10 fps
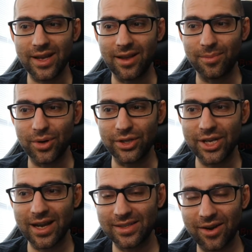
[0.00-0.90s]
and
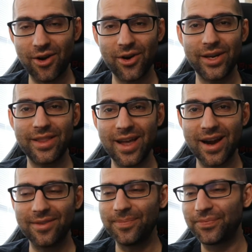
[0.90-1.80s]
projects Hardy
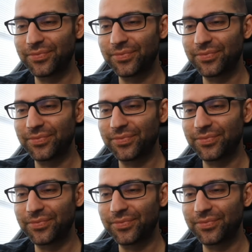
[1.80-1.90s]
there.